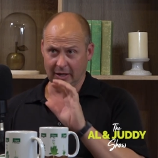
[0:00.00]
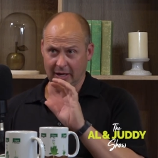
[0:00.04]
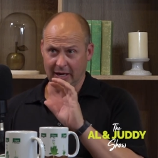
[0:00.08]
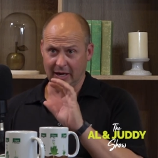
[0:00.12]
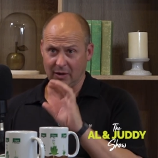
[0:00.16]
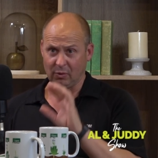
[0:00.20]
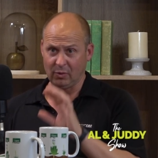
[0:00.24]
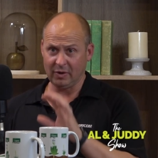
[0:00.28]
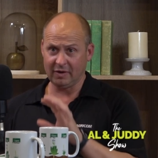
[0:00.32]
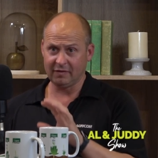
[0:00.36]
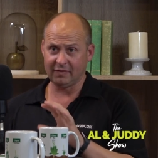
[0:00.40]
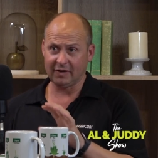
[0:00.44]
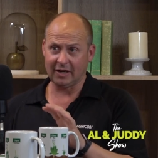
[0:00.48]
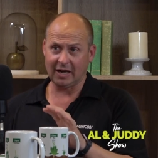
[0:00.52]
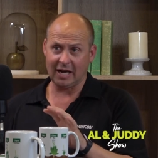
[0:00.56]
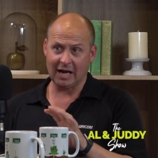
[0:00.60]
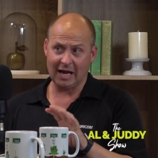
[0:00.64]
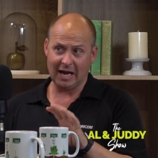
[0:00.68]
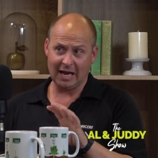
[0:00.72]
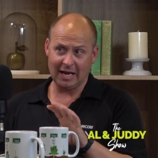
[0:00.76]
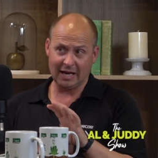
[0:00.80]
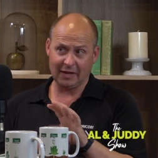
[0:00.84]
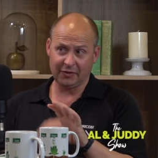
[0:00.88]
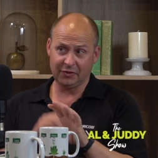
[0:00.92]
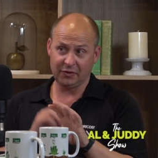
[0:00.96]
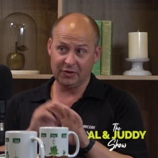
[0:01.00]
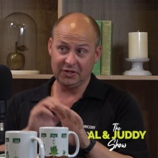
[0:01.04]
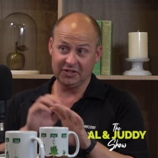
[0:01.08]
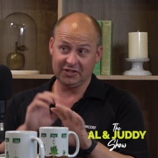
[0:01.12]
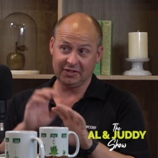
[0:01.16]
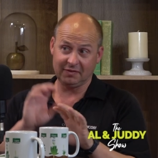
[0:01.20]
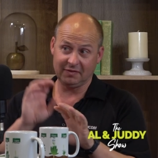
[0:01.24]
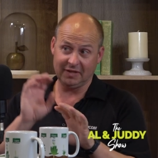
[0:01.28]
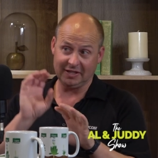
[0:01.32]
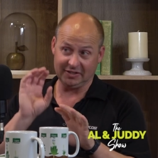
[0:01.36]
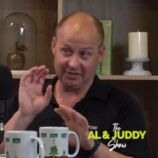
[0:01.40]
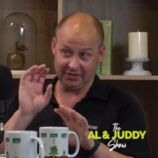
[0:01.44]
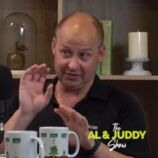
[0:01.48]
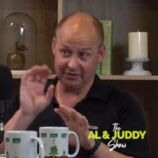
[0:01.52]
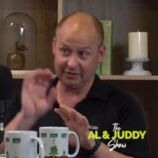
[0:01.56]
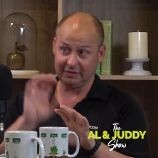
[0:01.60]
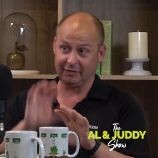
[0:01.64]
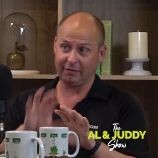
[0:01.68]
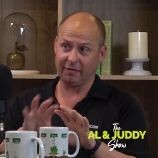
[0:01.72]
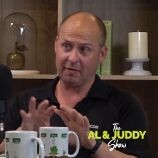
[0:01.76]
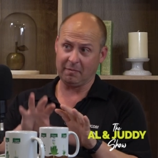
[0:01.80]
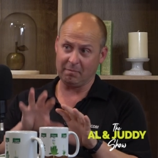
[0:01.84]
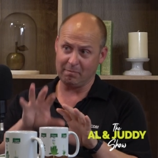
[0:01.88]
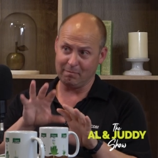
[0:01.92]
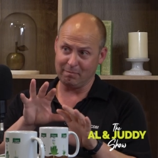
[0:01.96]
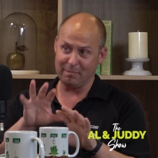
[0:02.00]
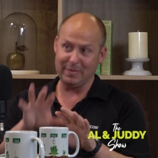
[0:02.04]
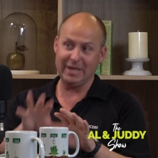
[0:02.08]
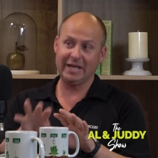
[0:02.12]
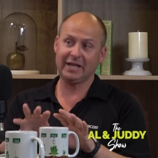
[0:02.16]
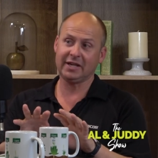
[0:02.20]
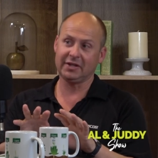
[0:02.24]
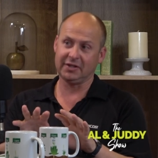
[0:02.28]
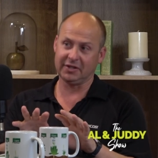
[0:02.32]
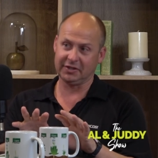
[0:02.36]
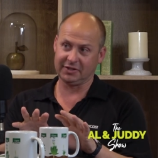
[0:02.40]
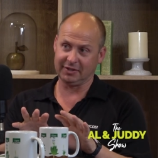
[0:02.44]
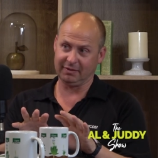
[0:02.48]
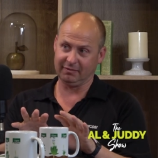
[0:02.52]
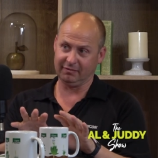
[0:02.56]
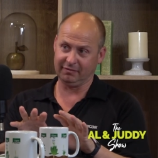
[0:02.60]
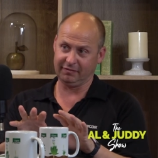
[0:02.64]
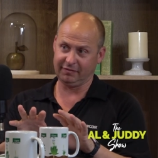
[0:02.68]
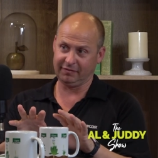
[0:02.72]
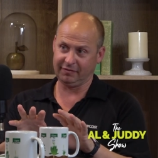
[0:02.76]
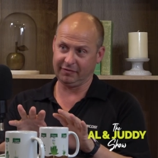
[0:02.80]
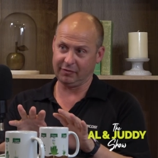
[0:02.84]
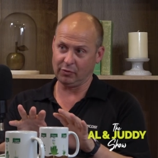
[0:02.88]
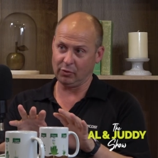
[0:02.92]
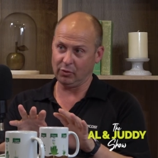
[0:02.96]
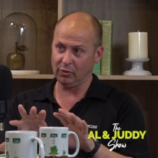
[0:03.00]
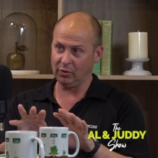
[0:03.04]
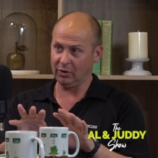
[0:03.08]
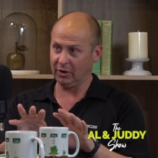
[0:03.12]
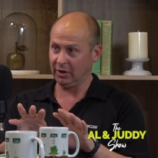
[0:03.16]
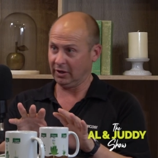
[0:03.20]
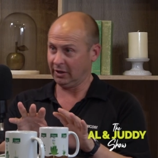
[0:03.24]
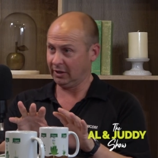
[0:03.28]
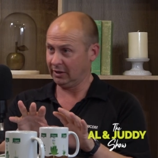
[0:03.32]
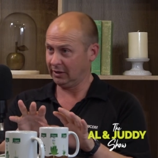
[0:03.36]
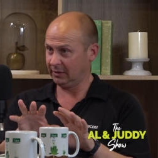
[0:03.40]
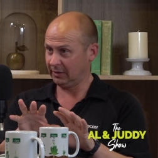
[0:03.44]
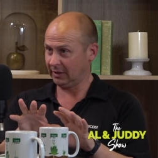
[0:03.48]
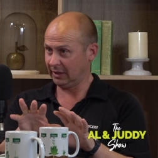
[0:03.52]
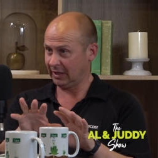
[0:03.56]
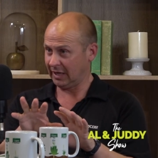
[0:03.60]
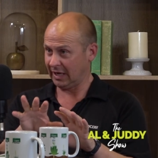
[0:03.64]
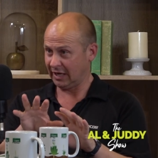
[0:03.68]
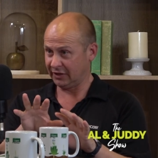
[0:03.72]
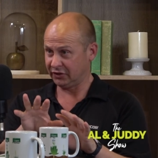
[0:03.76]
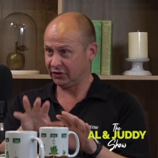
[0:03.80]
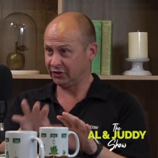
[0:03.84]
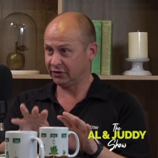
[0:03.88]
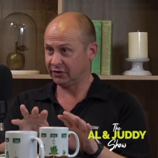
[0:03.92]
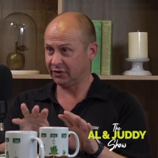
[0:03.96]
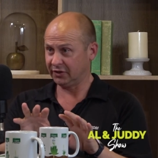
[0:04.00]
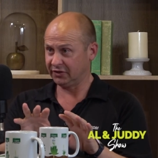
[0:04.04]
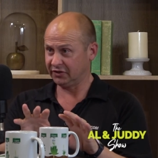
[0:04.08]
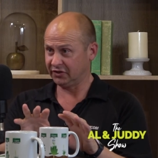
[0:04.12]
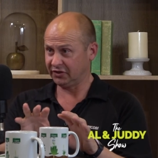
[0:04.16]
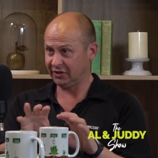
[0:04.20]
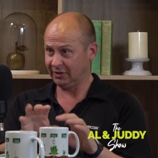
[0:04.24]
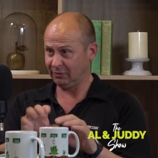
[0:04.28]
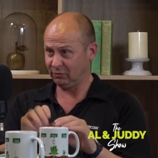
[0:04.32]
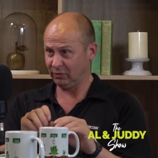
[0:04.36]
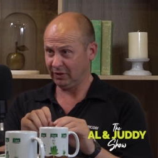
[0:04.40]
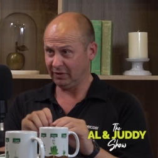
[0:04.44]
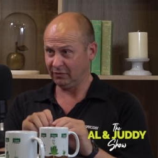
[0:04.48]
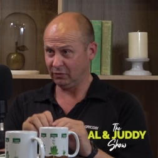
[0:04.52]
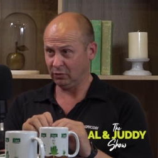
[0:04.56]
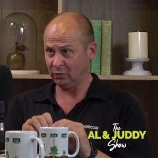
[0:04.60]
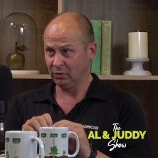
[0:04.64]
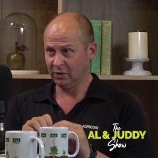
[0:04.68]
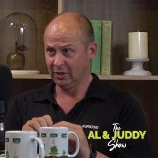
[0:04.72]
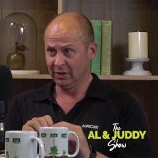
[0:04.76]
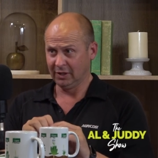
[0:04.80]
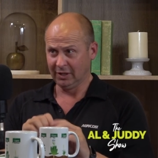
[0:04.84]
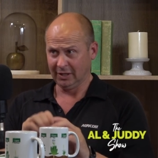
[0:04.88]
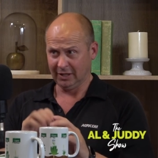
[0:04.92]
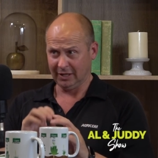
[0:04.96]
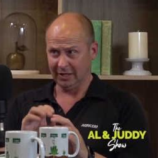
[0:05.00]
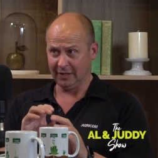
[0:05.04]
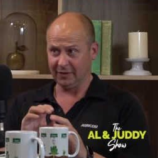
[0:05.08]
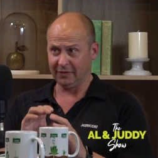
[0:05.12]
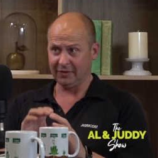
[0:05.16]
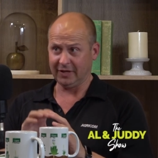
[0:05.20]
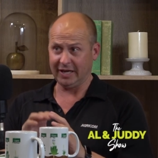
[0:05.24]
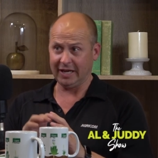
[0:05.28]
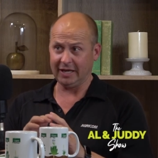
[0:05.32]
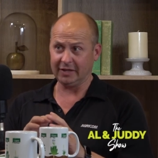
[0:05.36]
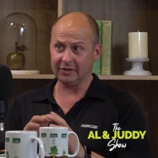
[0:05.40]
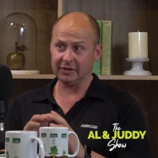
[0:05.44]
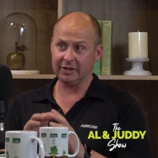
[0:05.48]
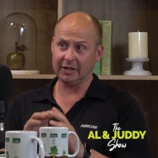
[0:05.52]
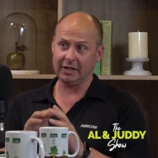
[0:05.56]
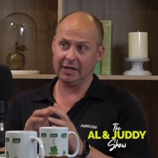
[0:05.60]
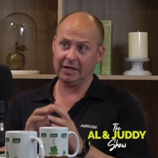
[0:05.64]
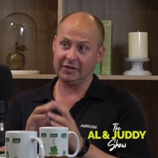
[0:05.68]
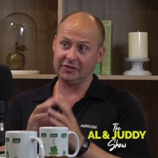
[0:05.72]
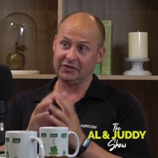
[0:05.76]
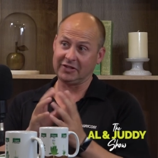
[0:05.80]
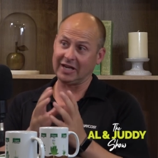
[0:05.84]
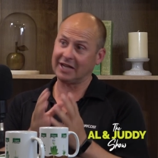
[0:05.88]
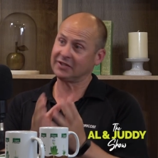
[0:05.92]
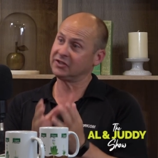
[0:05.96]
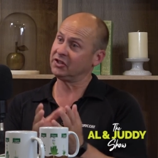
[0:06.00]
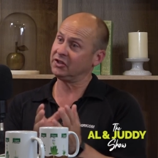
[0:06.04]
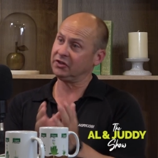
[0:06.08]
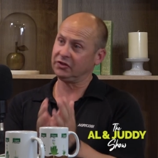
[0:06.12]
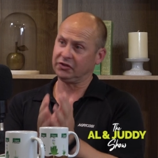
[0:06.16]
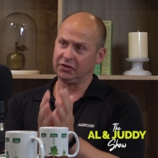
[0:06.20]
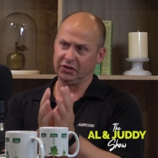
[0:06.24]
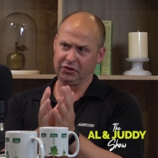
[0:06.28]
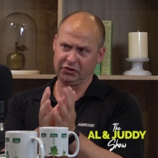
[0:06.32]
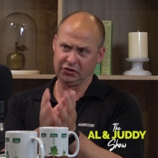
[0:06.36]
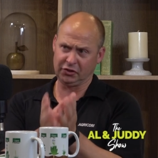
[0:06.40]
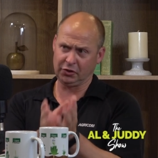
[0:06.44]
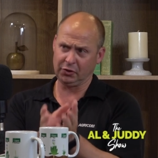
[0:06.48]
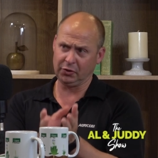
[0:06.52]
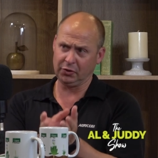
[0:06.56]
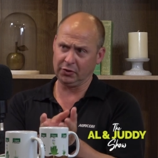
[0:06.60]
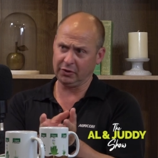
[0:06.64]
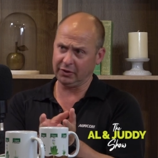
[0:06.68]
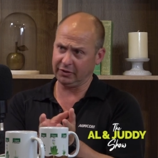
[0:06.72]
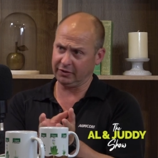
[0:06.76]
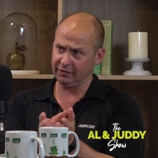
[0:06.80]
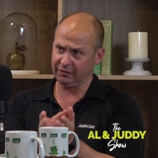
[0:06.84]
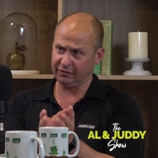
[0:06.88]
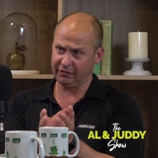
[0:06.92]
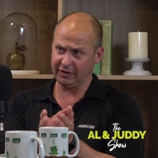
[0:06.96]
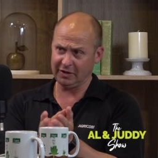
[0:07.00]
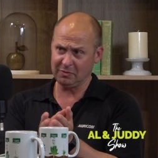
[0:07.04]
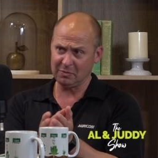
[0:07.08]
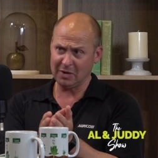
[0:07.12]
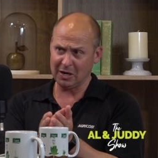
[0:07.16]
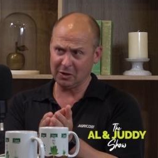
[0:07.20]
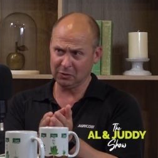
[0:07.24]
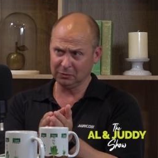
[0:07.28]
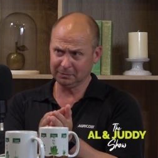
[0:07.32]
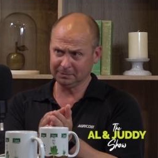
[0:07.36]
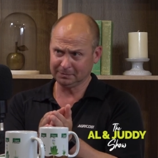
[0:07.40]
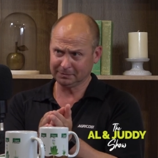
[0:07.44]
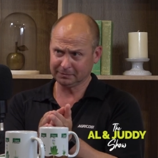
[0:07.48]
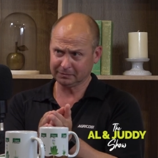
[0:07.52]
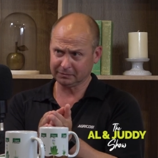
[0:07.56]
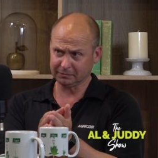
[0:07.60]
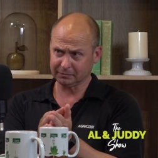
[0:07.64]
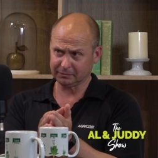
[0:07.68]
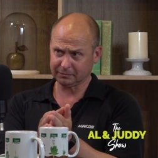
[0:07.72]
However, AR37 has a different mechanism for Argentine stem weevil, in that it doesn't deter the female.